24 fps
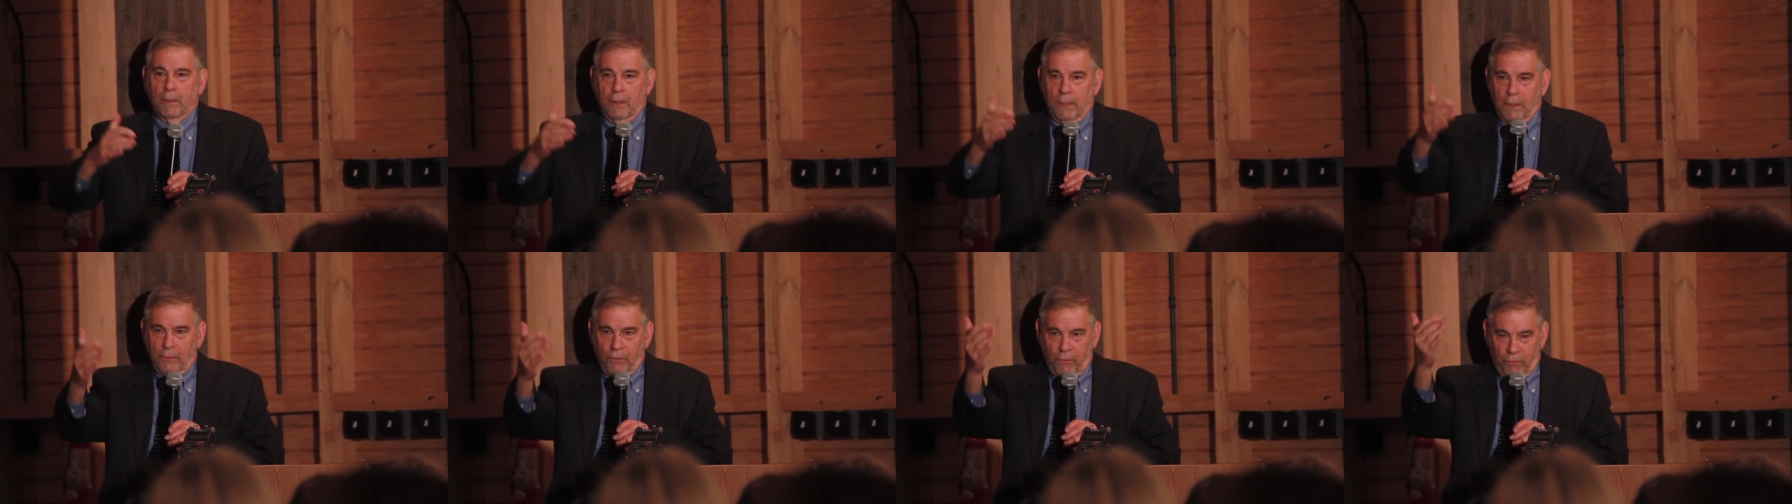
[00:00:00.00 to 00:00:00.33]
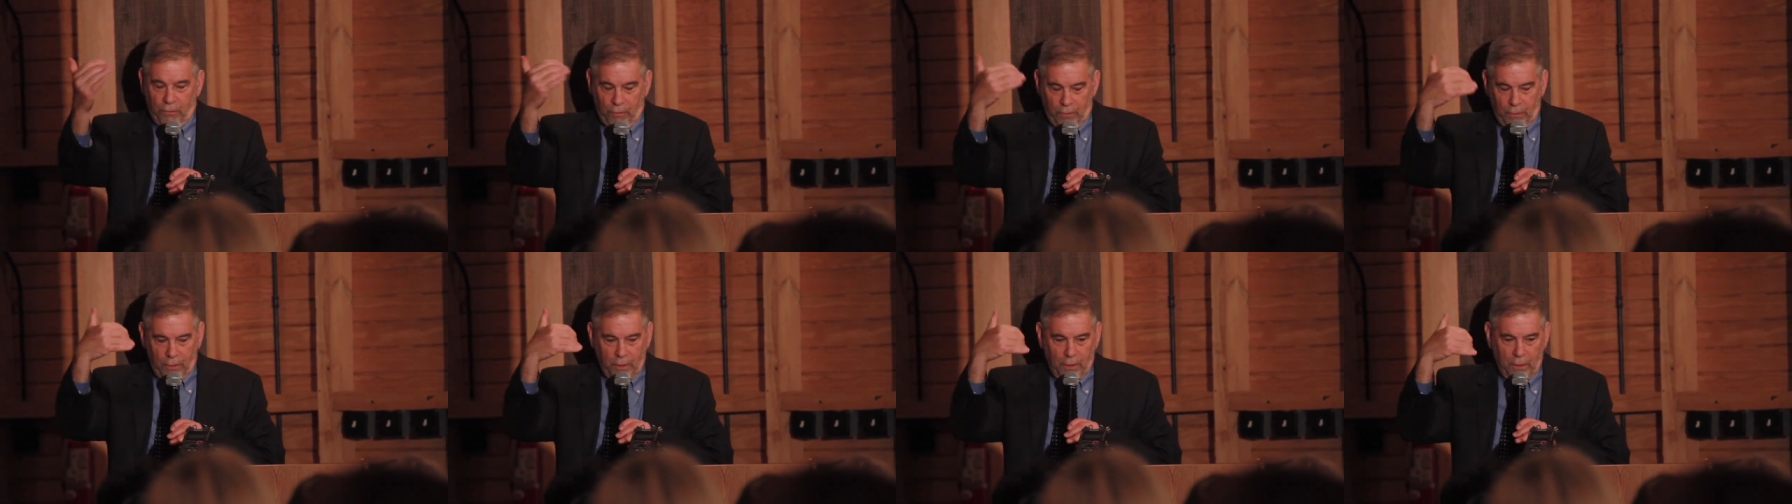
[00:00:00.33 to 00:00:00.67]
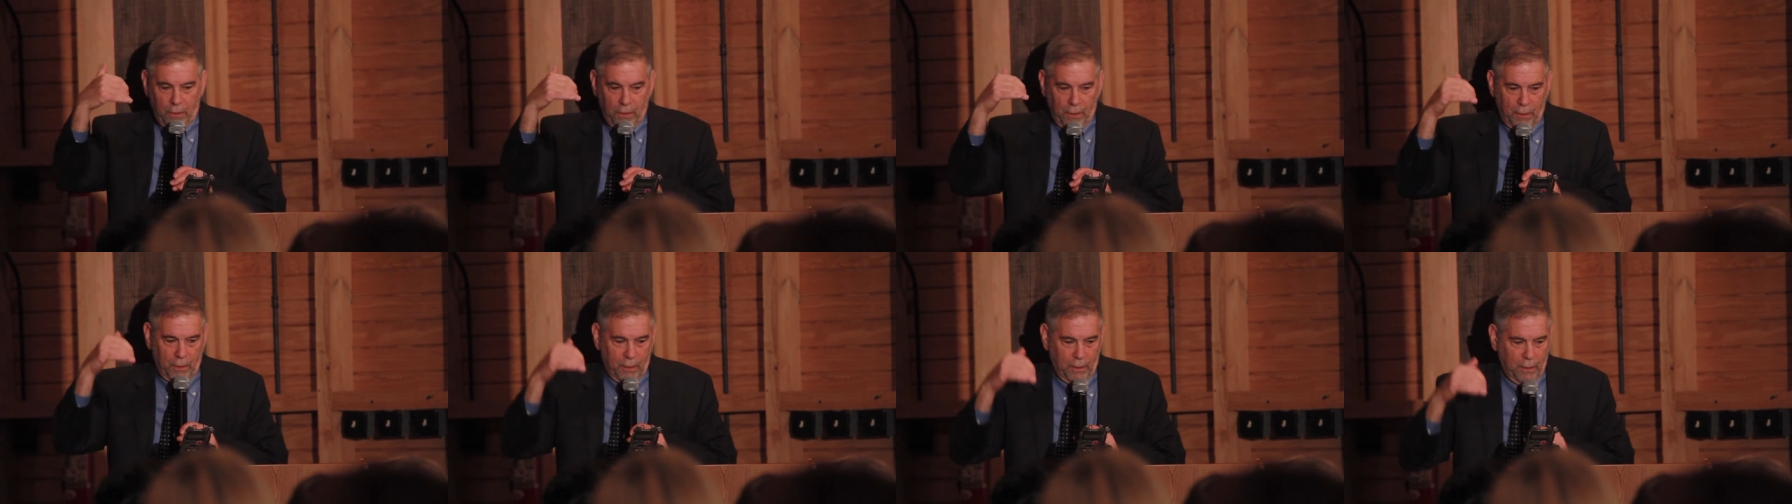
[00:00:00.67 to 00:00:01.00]
Let's,
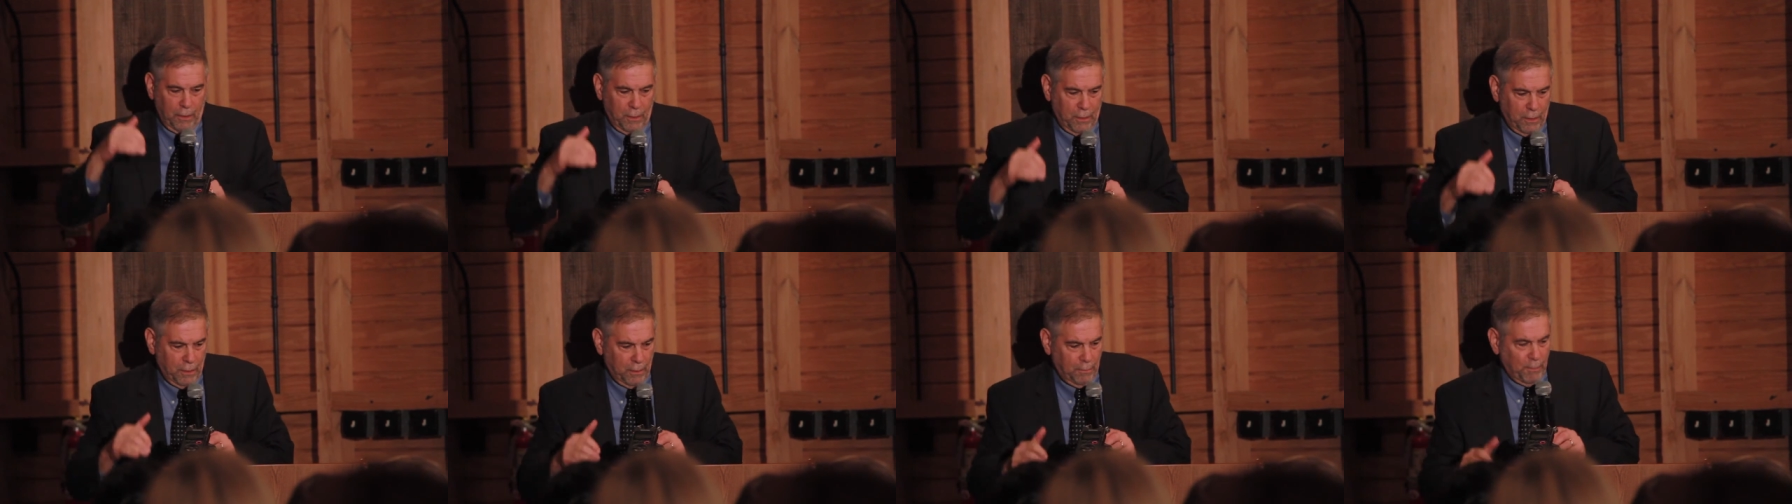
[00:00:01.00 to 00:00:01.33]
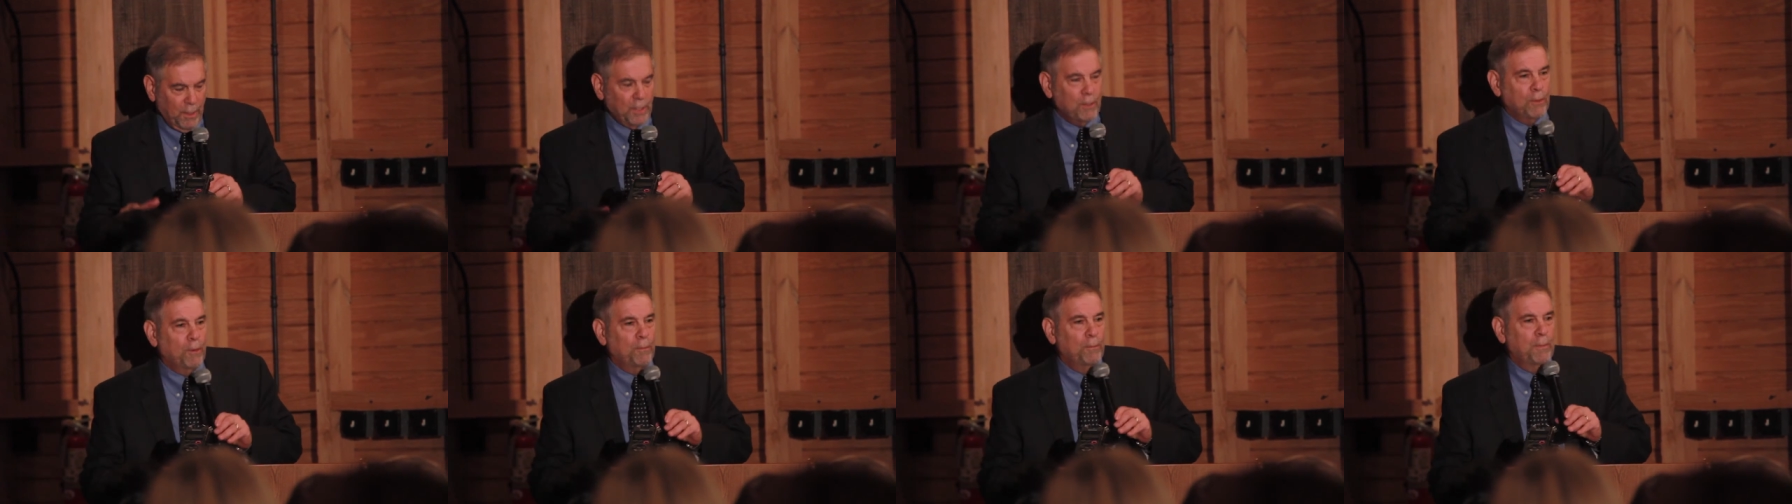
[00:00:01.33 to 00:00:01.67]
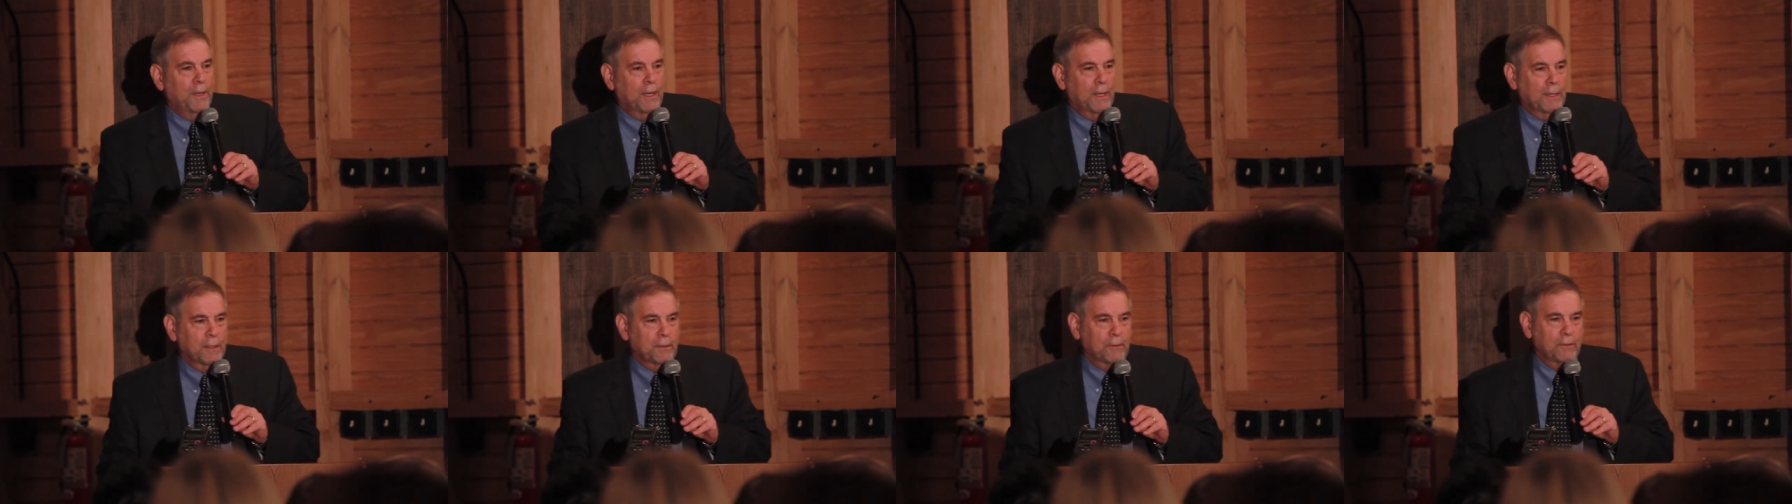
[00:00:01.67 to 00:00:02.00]
let me go
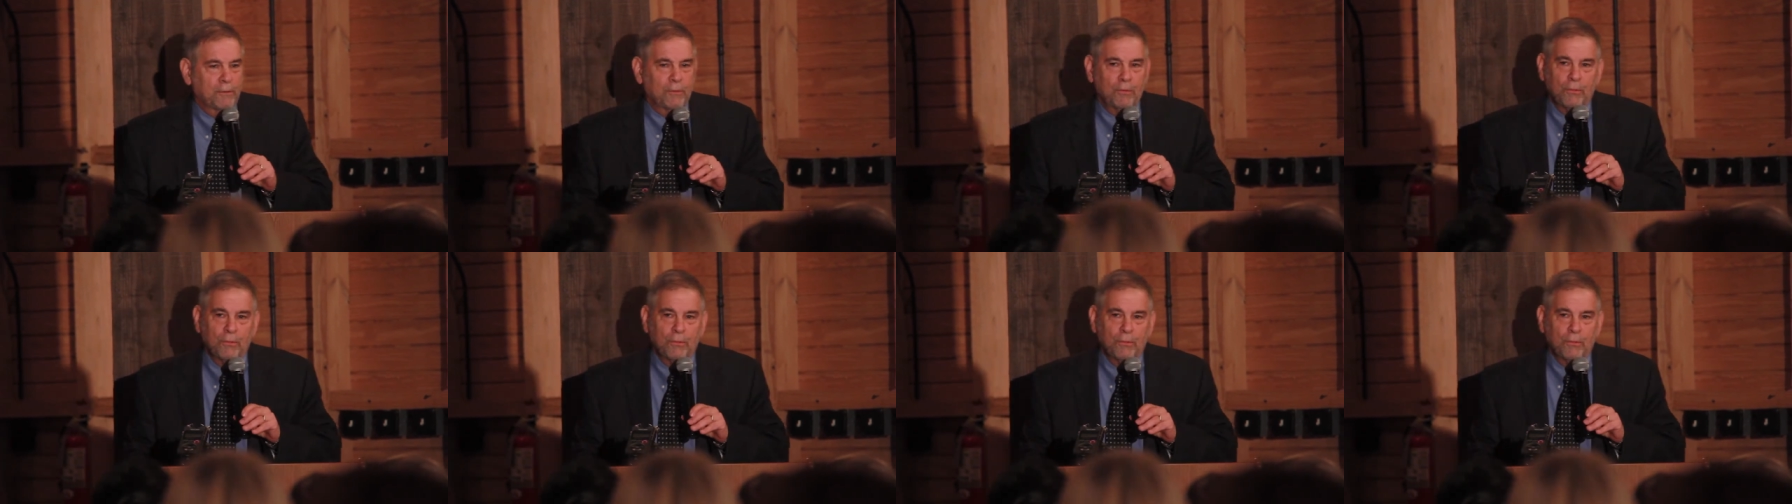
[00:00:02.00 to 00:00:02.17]
back